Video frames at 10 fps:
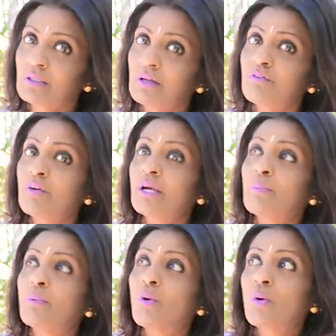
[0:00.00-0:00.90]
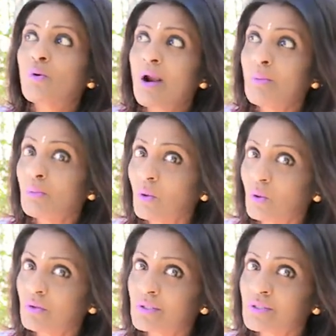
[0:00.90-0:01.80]
very programmable
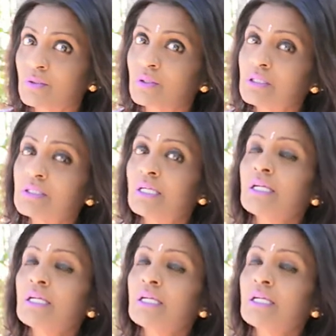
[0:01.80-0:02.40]
crystals